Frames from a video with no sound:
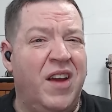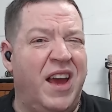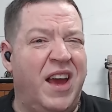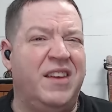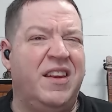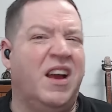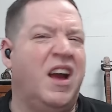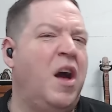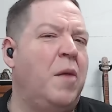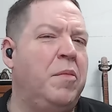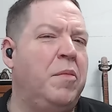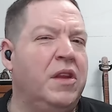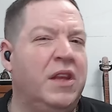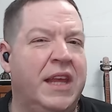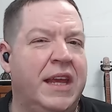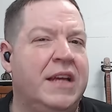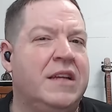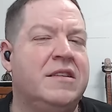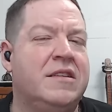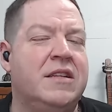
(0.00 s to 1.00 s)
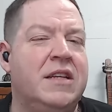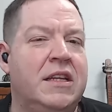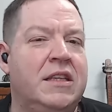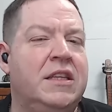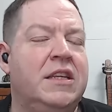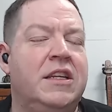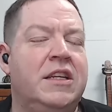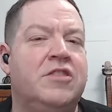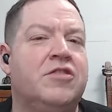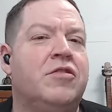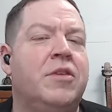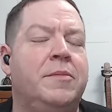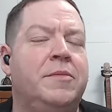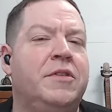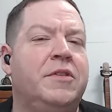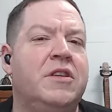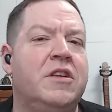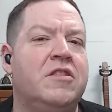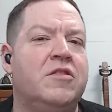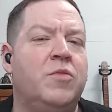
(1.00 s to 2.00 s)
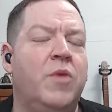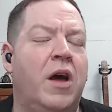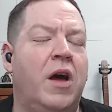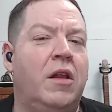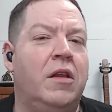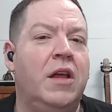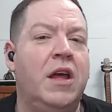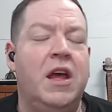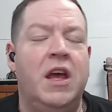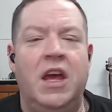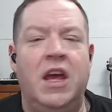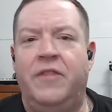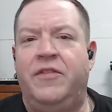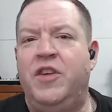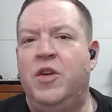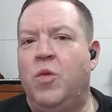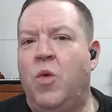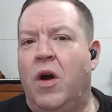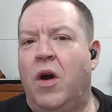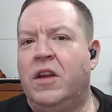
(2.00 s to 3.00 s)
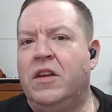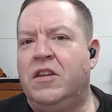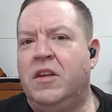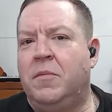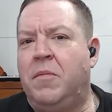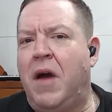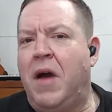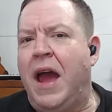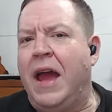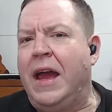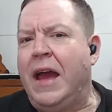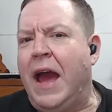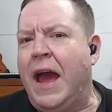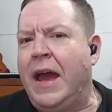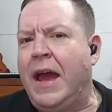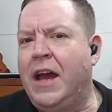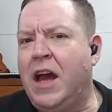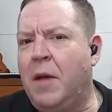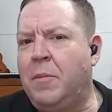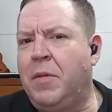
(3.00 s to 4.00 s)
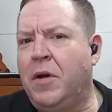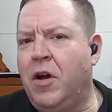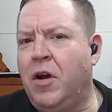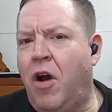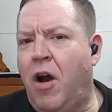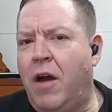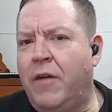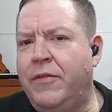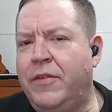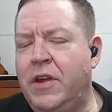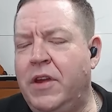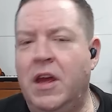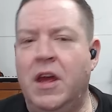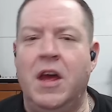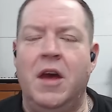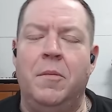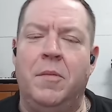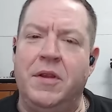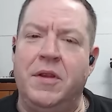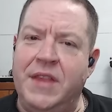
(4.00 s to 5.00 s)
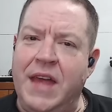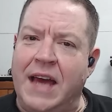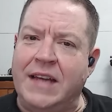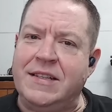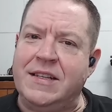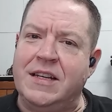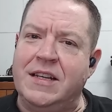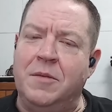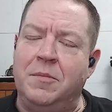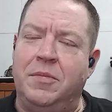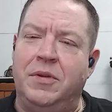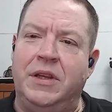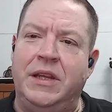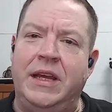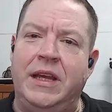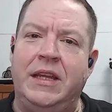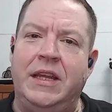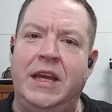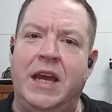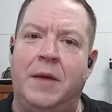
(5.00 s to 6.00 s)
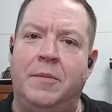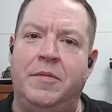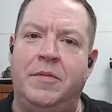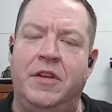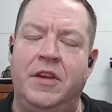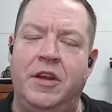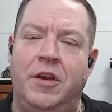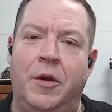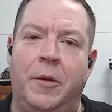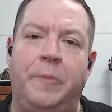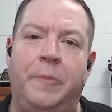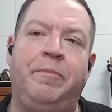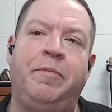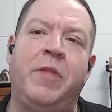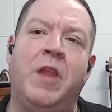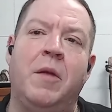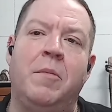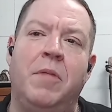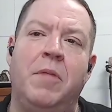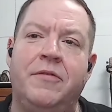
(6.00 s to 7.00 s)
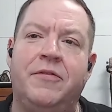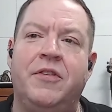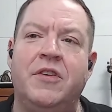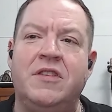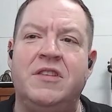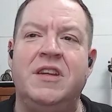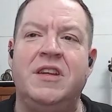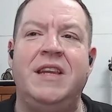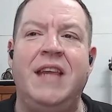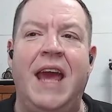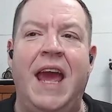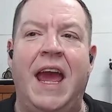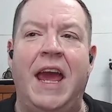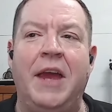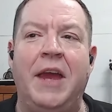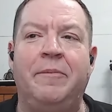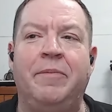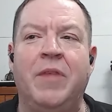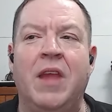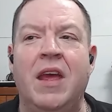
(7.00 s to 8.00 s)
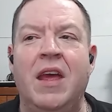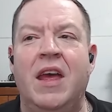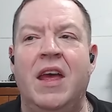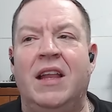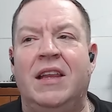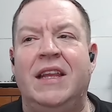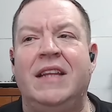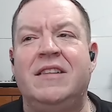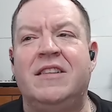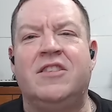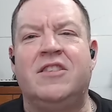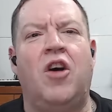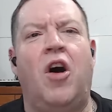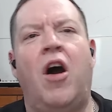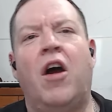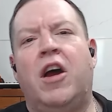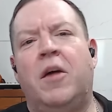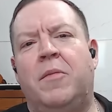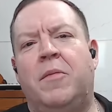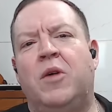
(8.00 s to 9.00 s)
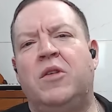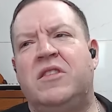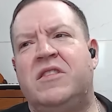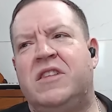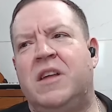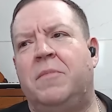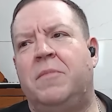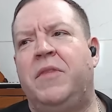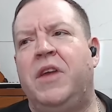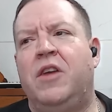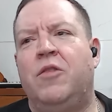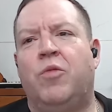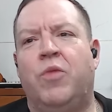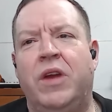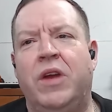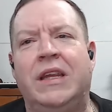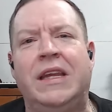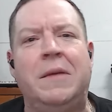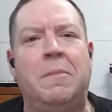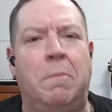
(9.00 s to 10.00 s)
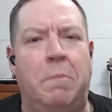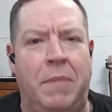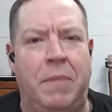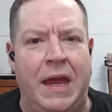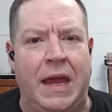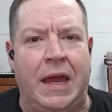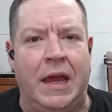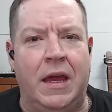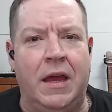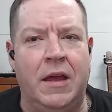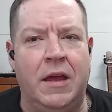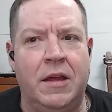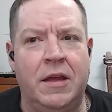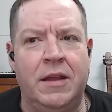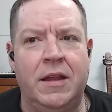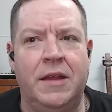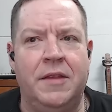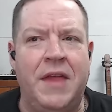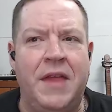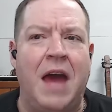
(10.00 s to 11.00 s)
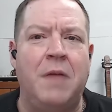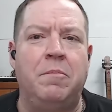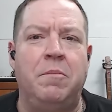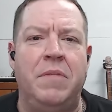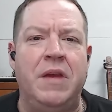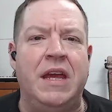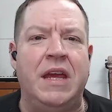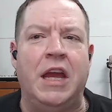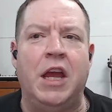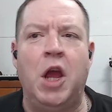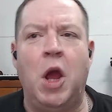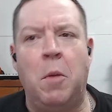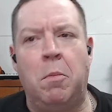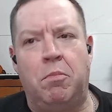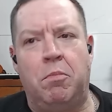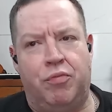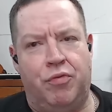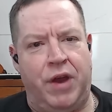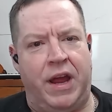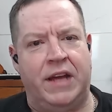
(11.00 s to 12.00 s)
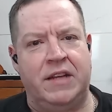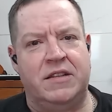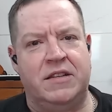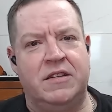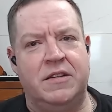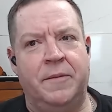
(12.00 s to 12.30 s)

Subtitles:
a couple links in the description as well if you wanted to buy a guy a cup of coffee, but that's completely up to you. But for today, let's talk about something really big, that being BRICS.